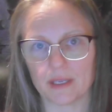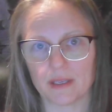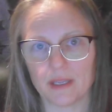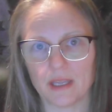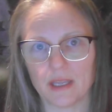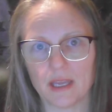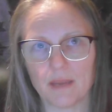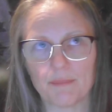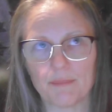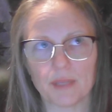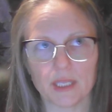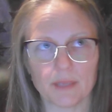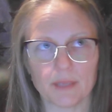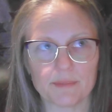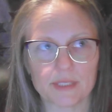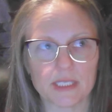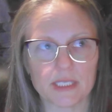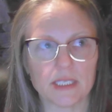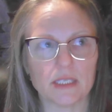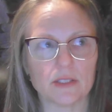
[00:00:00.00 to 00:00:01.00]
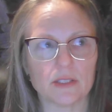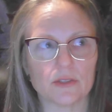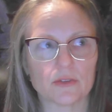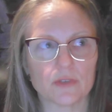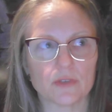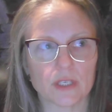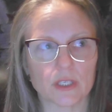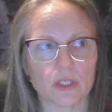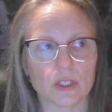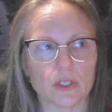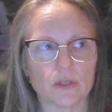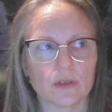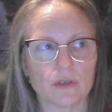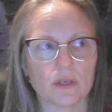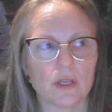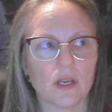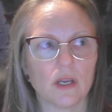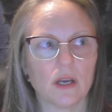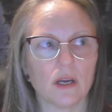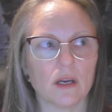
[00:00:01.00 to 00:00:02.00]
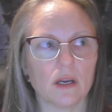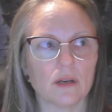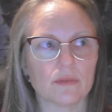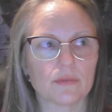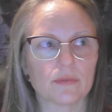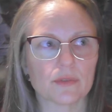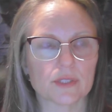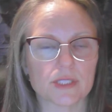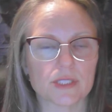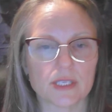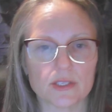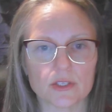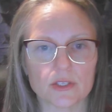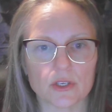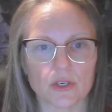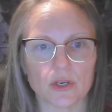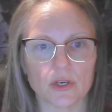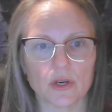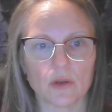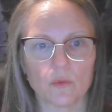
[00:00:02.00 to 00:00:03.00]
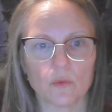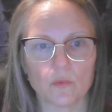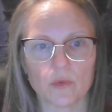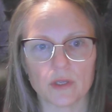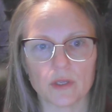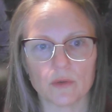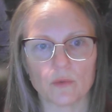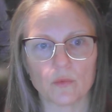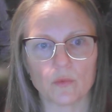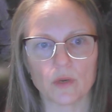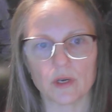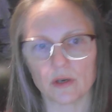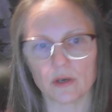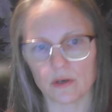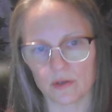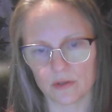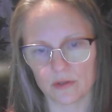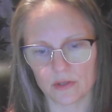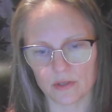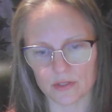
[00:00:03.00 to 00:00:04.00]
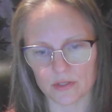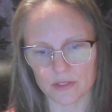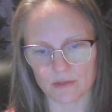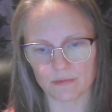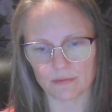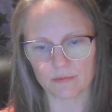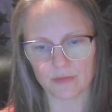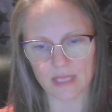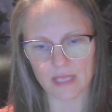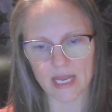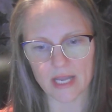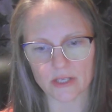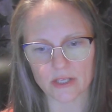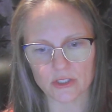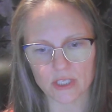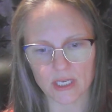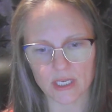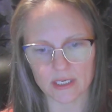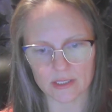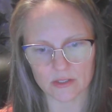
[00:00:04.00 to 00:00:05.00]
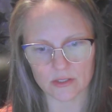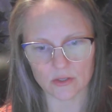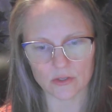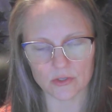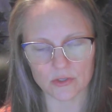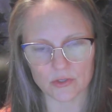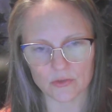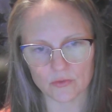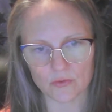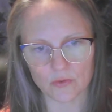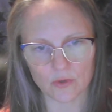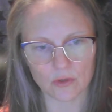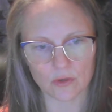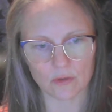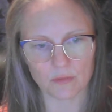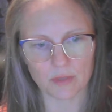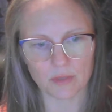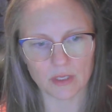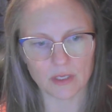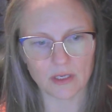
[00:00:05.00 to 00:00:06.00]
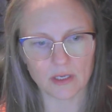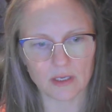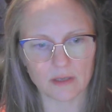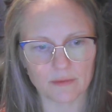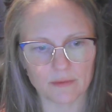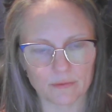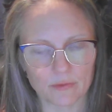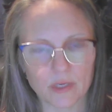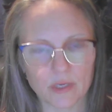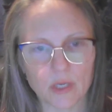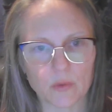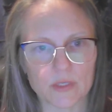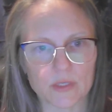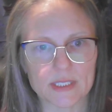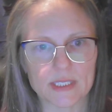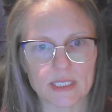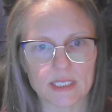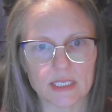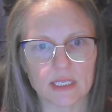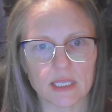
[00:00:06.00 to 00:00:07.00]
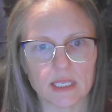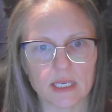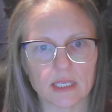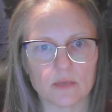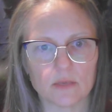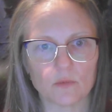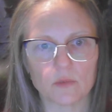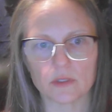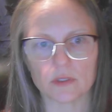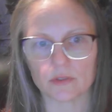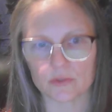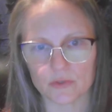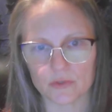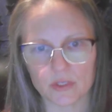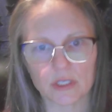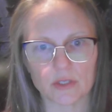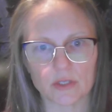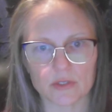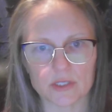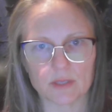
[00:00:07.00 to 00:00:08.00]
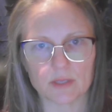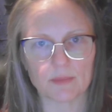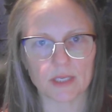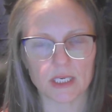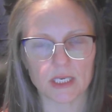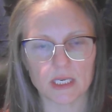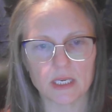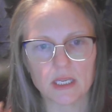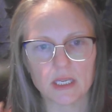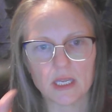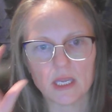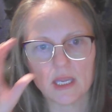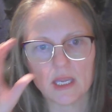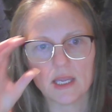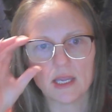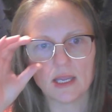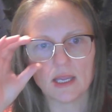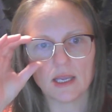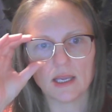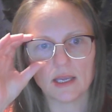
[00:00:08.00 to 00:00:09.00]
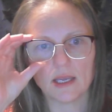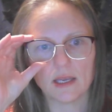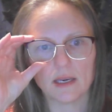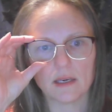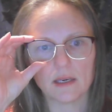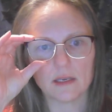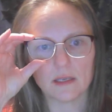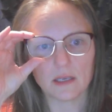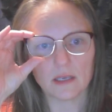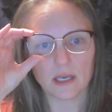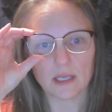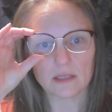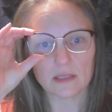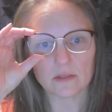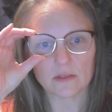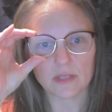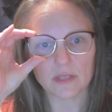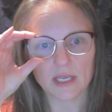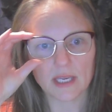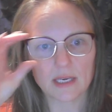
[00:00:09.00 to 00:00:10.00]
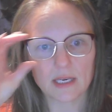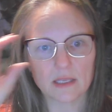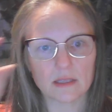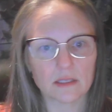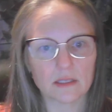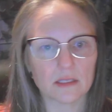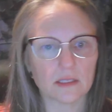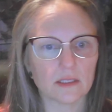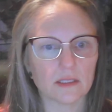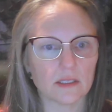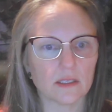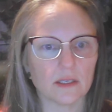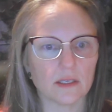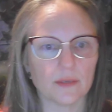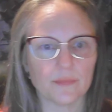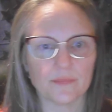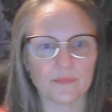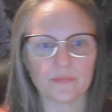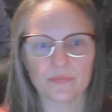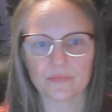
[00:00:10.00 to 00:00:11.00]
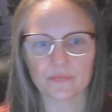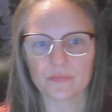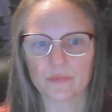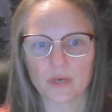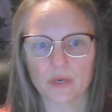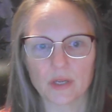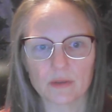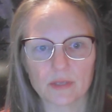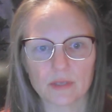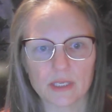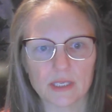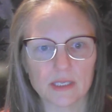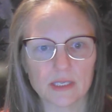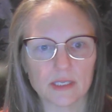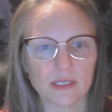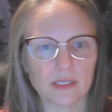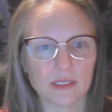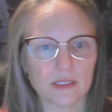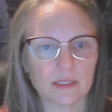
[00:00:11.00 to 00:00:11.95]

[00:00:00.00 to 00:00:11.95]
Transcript: epilepsy trigger for a seizure, where there's a flash at a certain strobe frequency that will trigger somebody. And I learned that in the probably